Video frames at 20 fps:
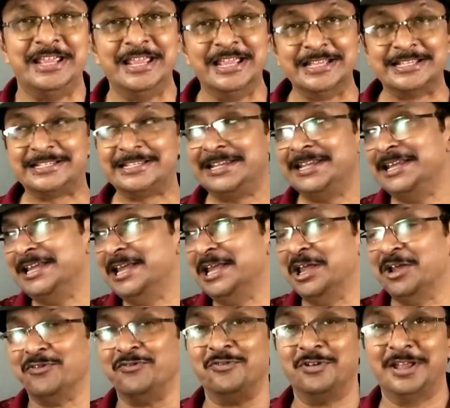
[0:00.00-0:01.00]
easy.
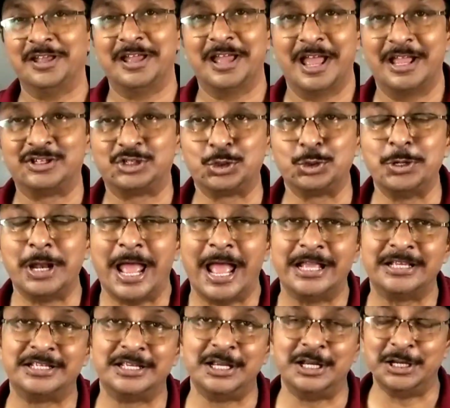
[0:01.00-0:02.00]
As soon
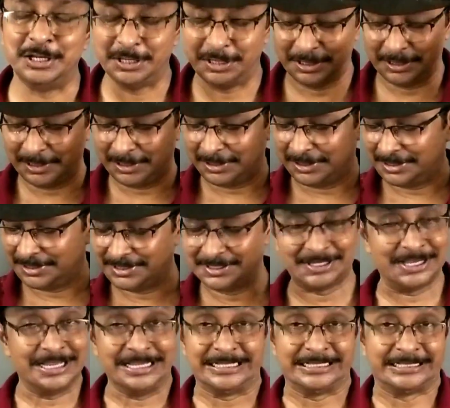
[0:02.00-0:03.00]
as he
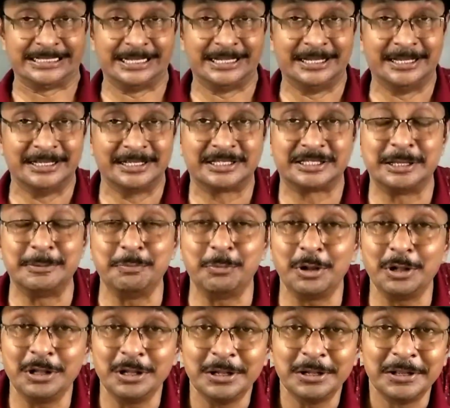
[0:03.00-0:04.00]
sees the
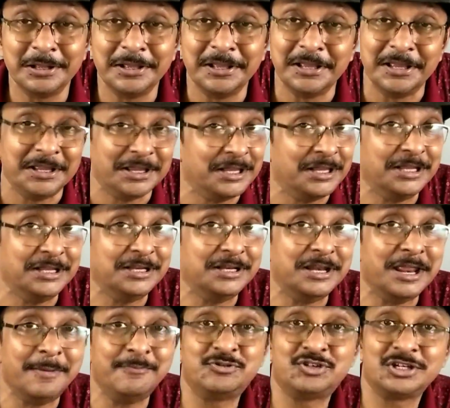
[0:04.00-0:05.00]
symbol, he
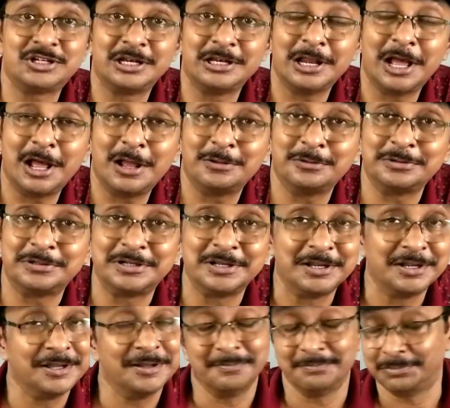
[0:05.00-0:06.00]
names it loud,
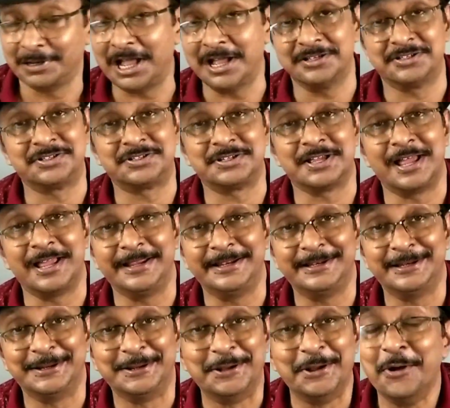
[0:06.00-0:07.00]
plus
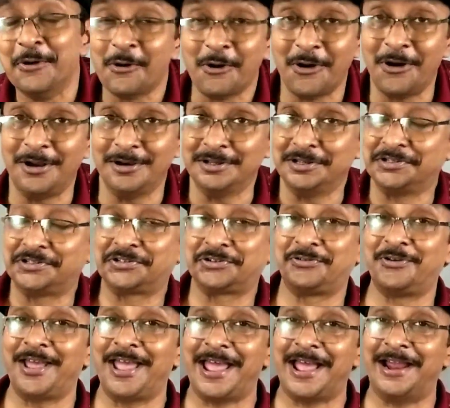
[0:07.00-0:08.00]
sign or
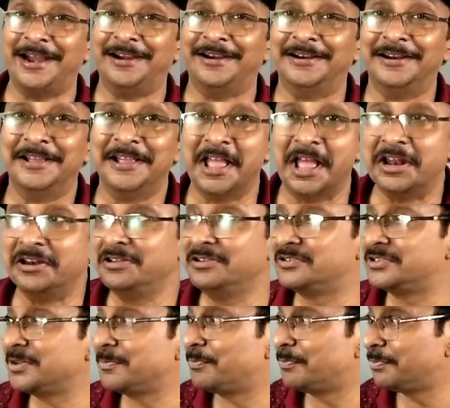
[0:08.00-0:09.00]
square, and he
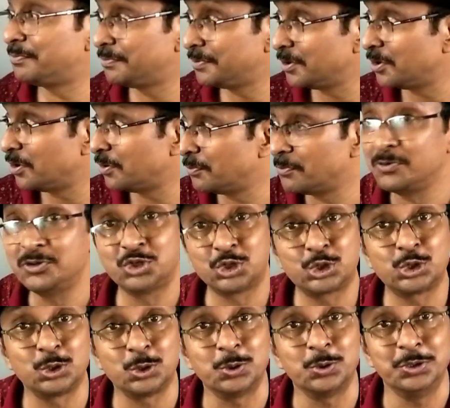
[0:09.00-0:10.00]
said,
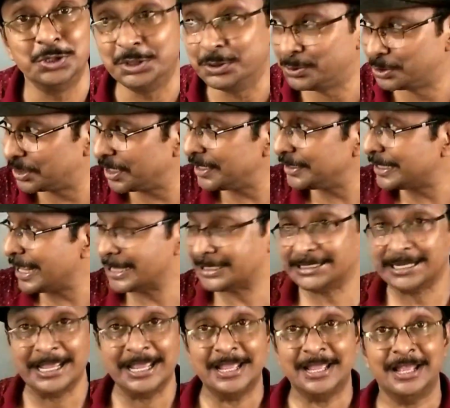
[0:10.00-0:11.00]
so you think that
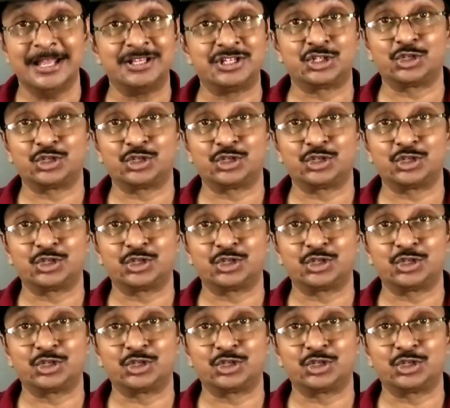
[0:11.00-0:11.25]
it's